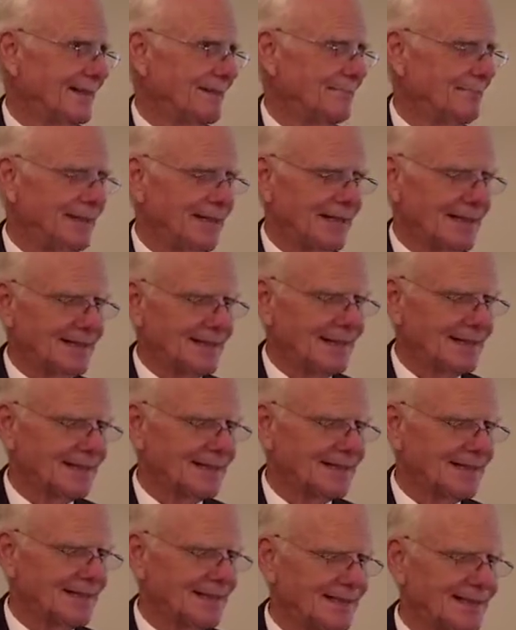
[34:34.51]

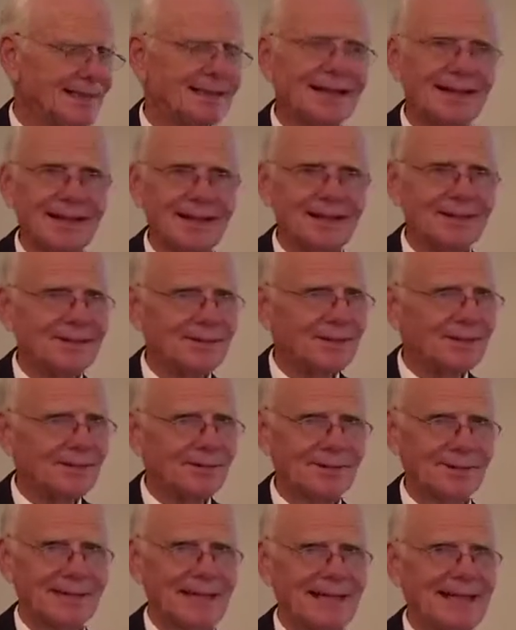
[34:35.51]
because although
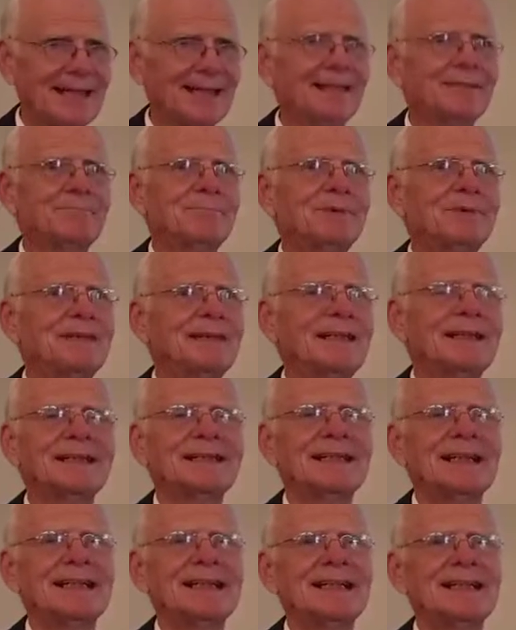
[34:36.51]
we can't
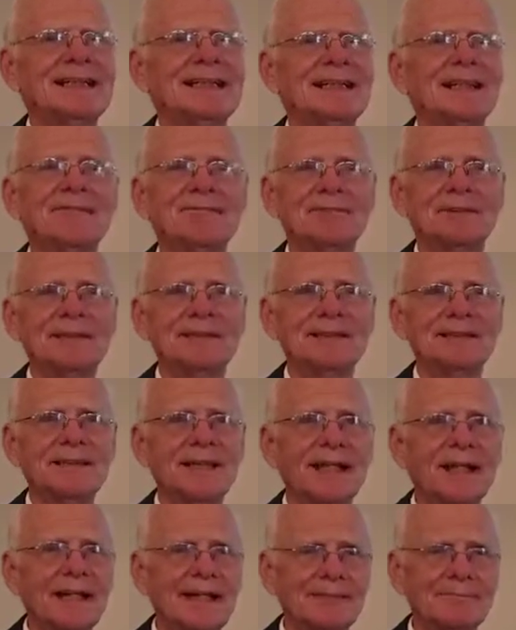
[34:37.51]
predict any definite
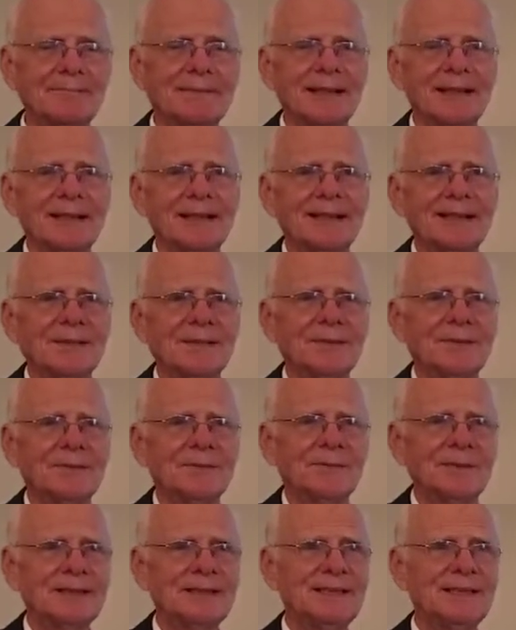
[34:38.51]
time
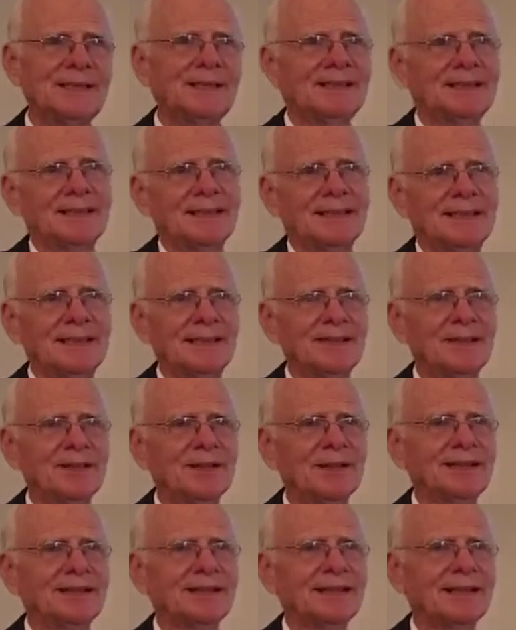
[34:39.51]
when Jesus is
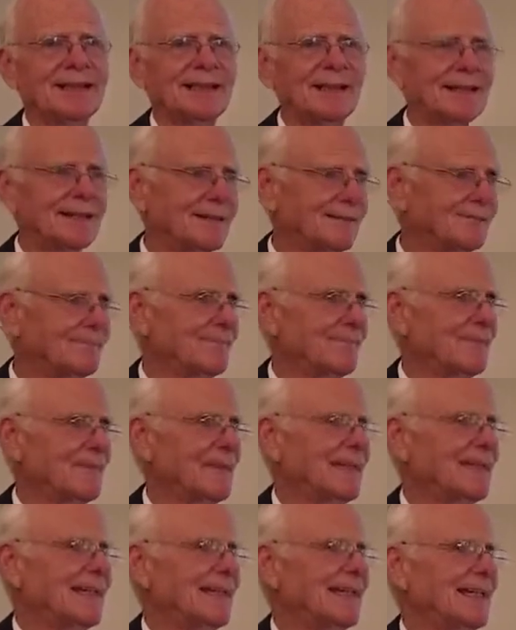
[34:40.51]
going to come,
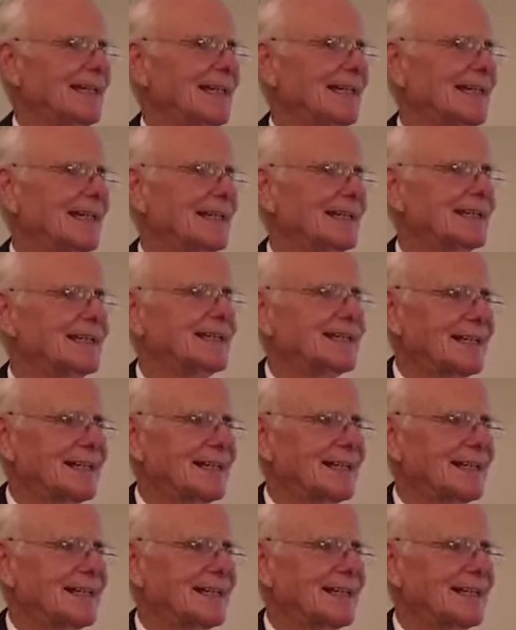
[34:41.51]
he is